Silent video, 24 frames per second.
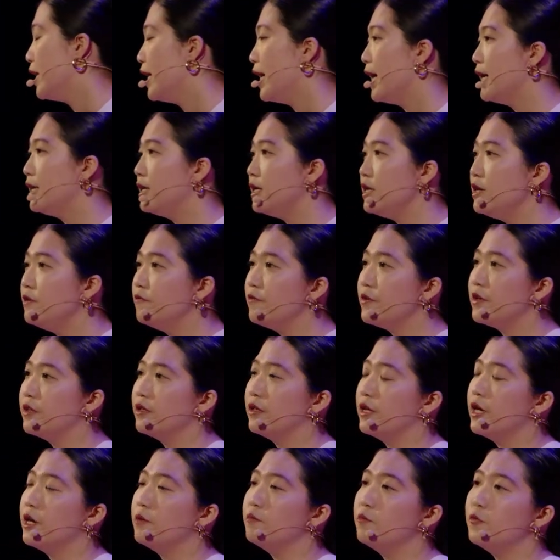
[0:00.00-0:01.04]
and
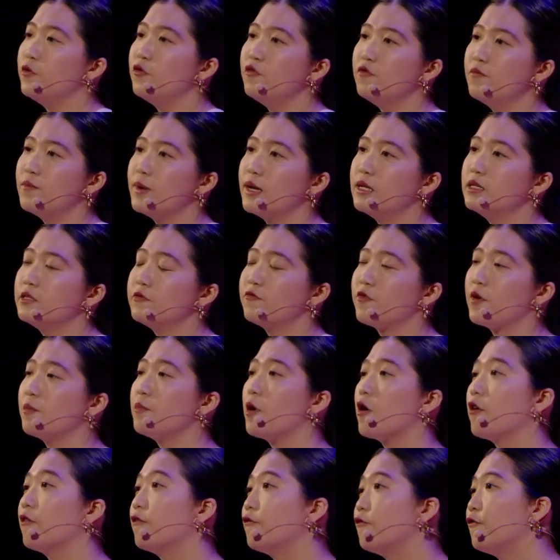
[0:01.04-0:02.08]
even in movements from
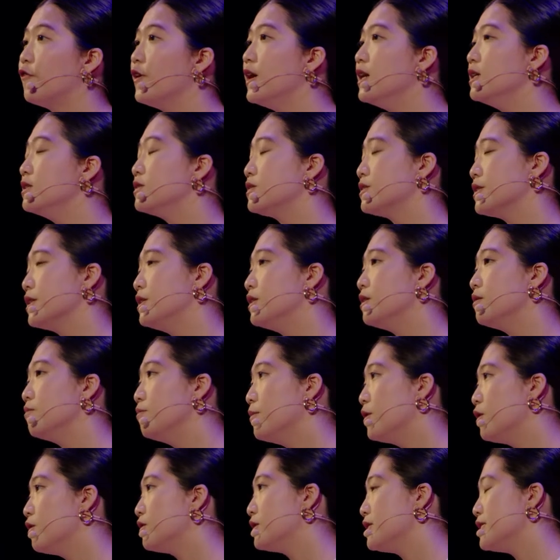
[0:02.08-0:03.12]
our friends in the
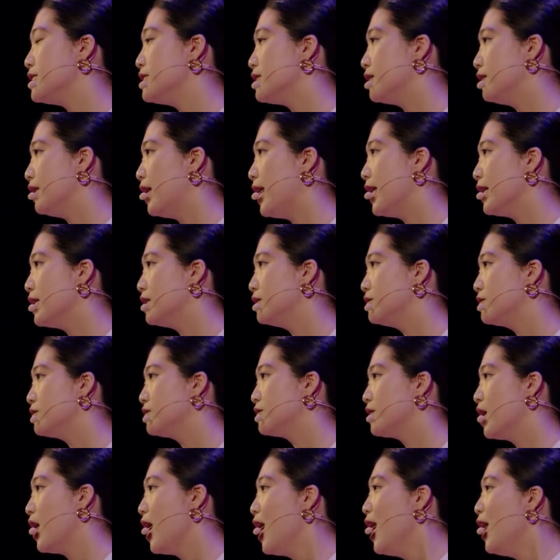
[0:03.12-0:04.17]
Milk Tea Alliance.